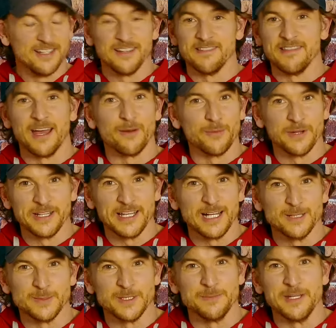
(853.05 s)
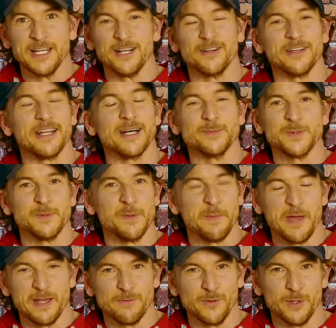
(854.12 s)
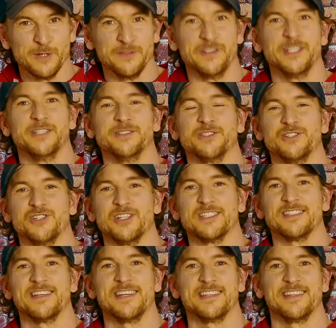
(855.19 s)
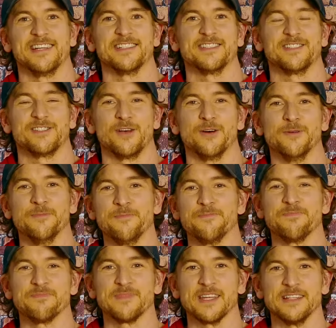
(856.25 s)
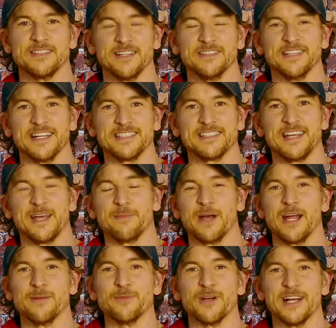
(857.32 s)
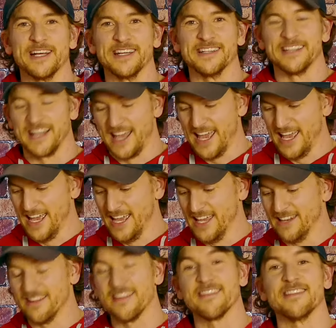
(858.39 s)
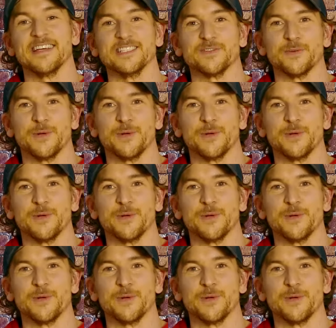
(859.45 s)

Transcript: That really helps me out. It helps me make more videos just like this. So, till next time, I'm Ryan, and thanks for